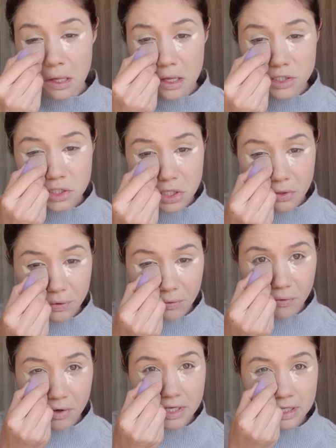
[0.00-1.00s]
So we were
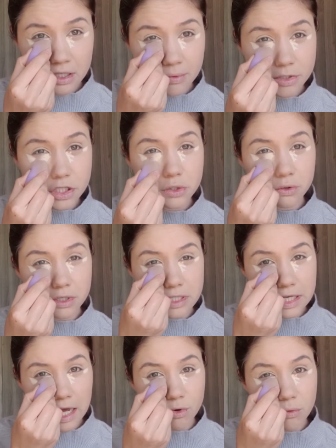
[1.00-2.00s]
running a little bit short on
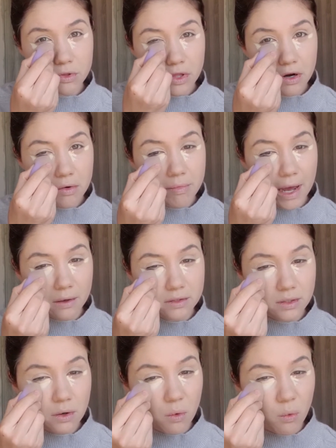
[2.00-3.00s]
time. We were there about
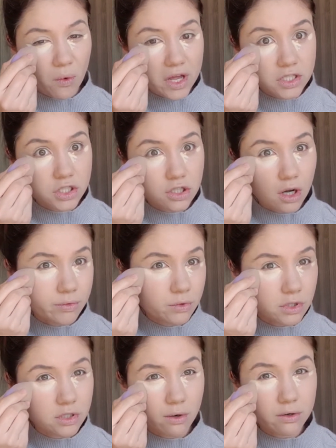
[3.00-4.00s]
when shops were
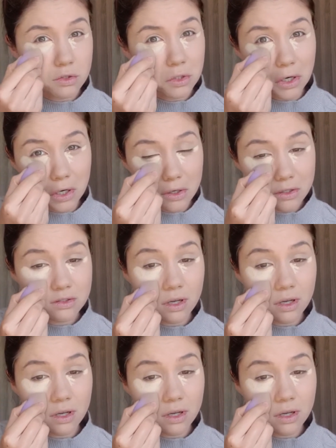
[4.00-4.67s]
starting to close.